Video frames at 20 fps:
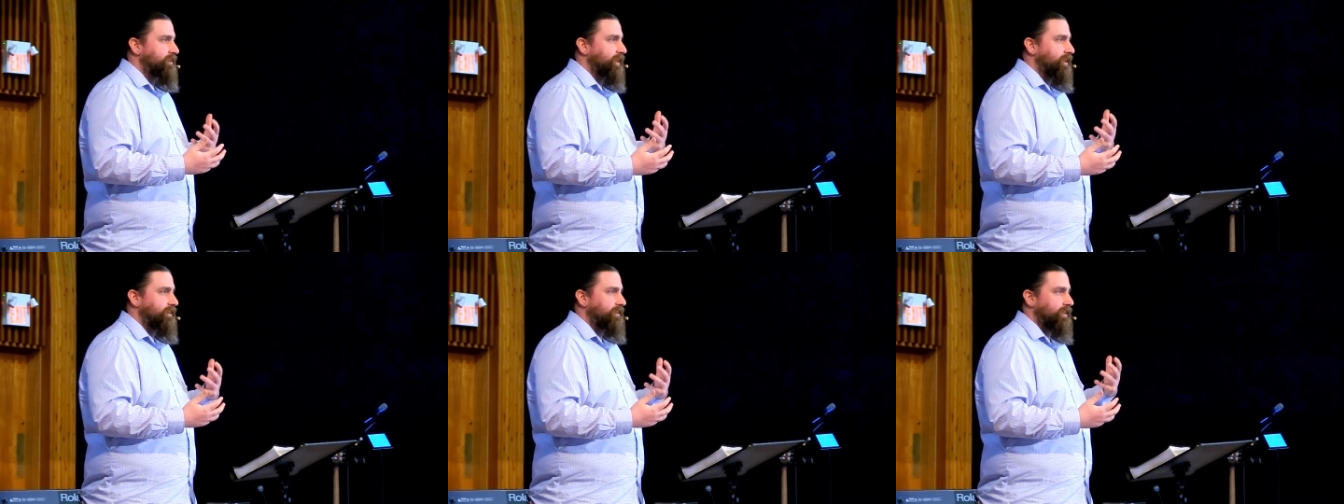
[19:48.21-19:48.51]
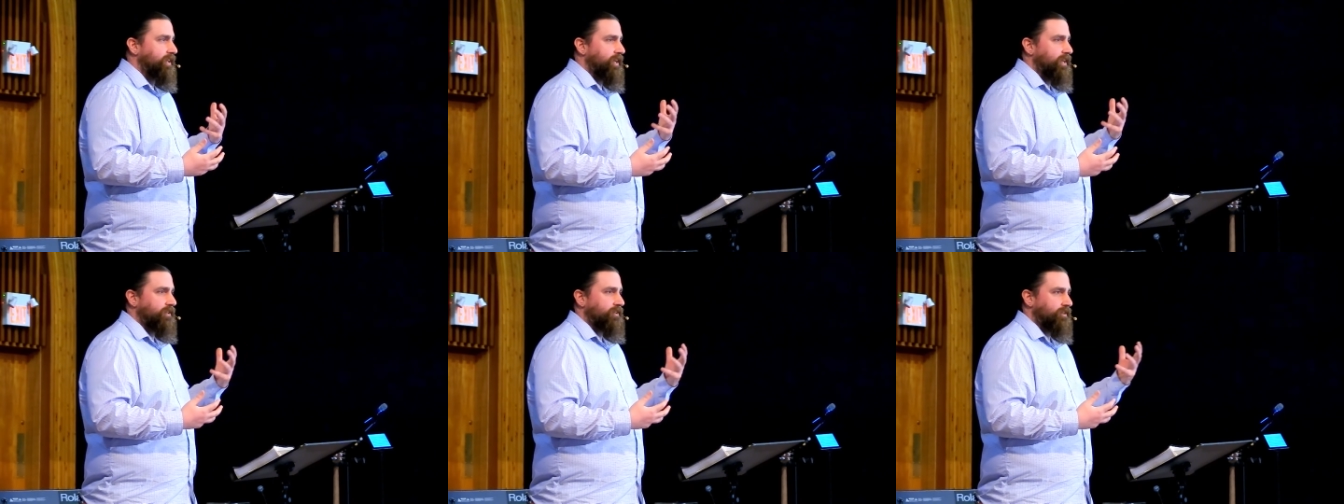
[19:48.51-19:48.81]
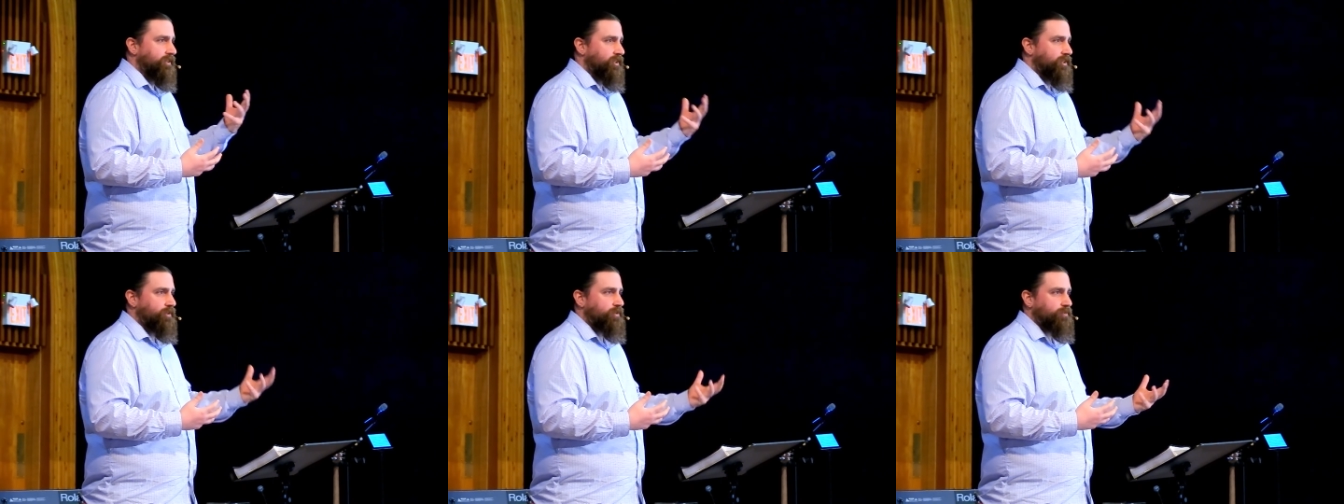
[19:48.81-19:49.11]
and that
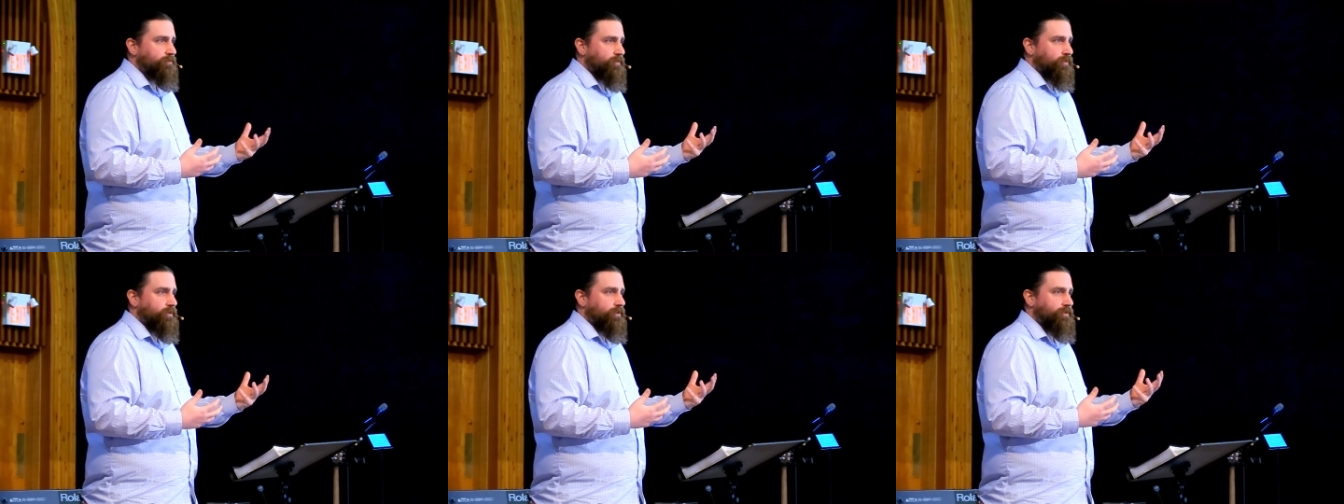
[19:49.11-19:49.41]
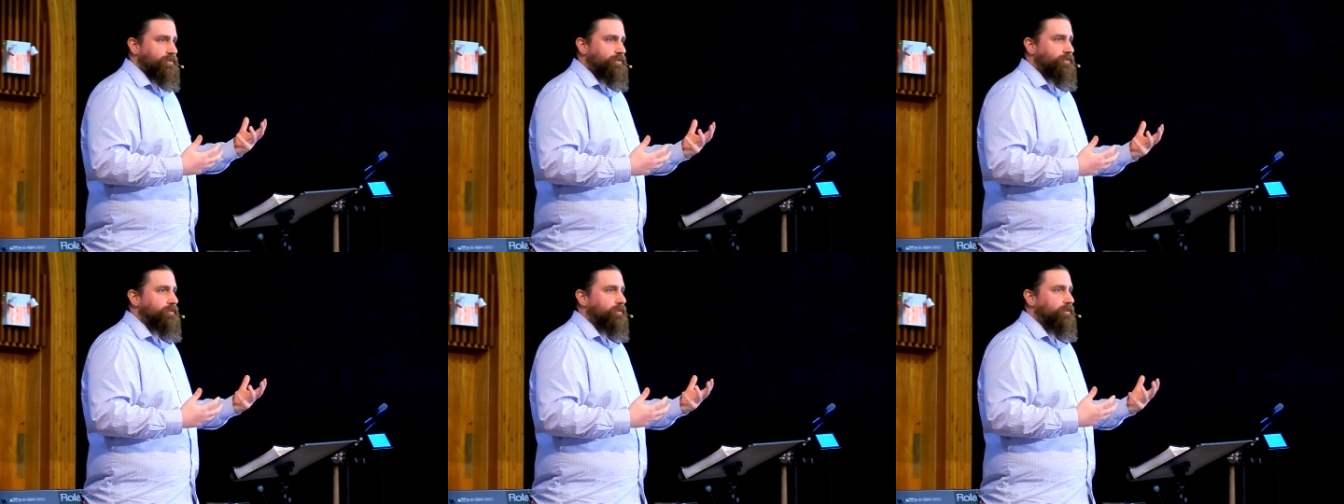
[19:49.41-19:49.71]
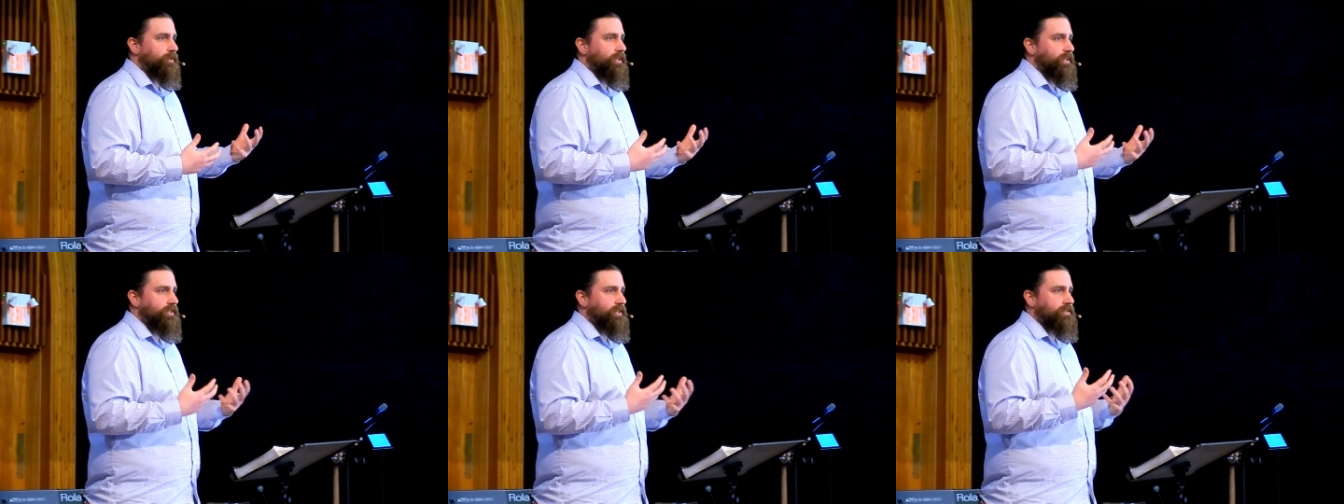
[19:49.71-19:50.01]
cute moral
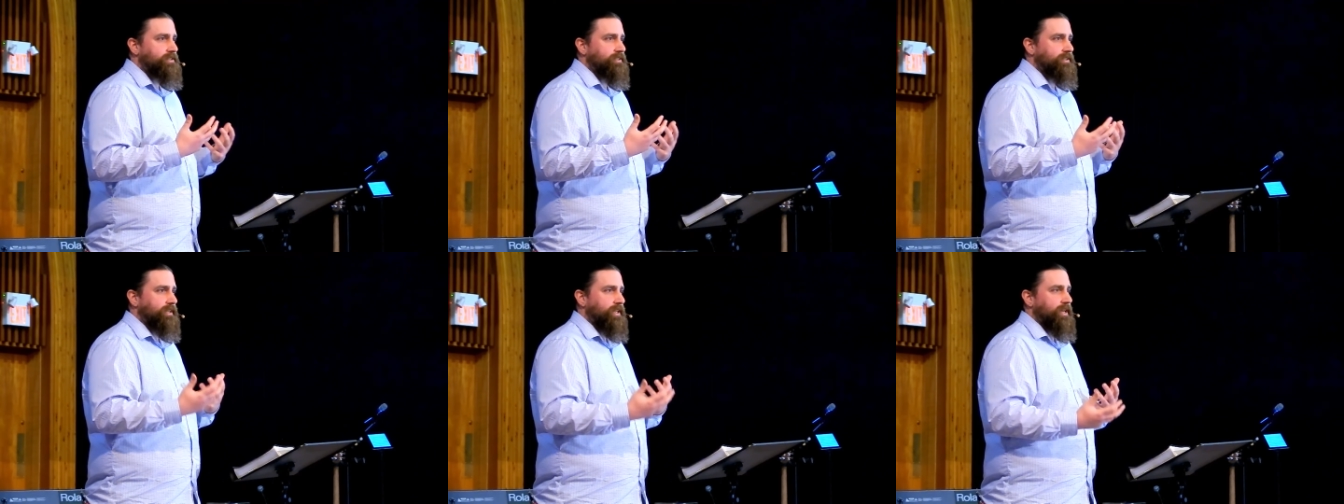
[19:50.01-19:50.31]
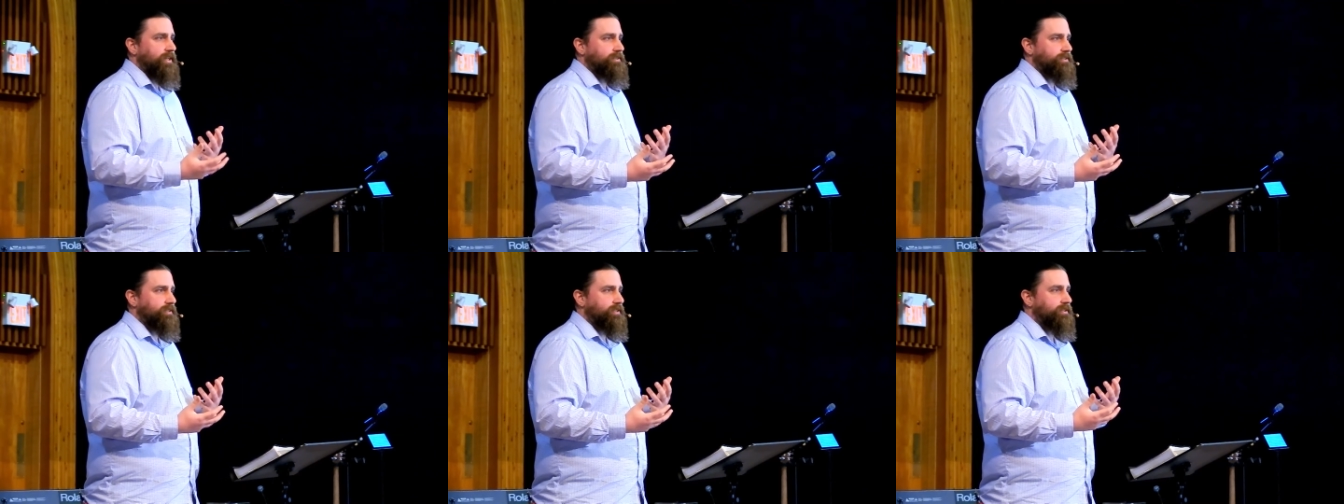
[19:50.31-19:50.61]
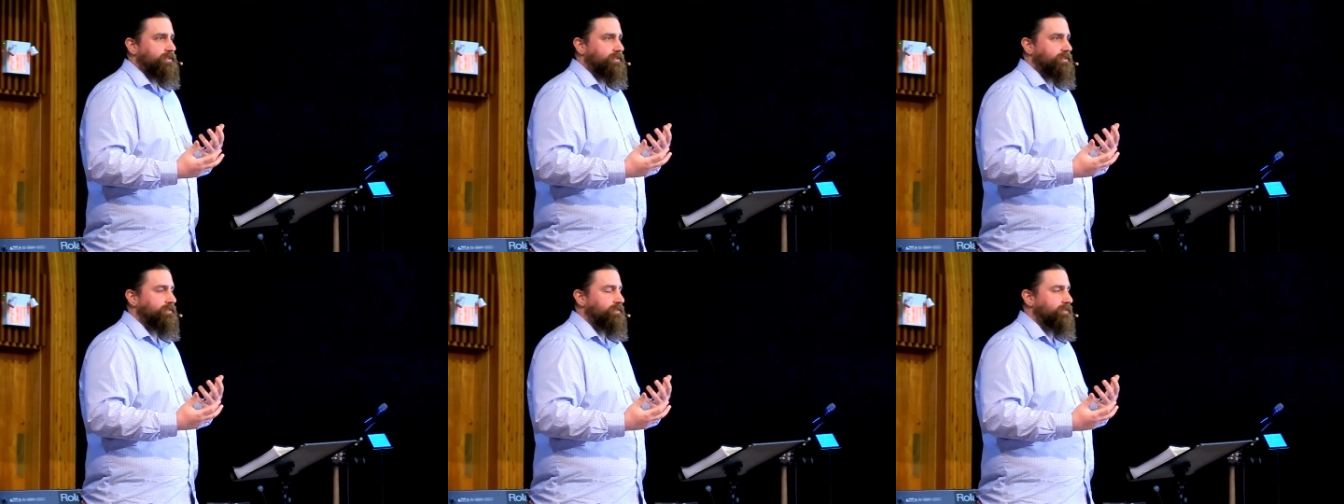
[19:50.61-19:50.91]
story doesn't last us.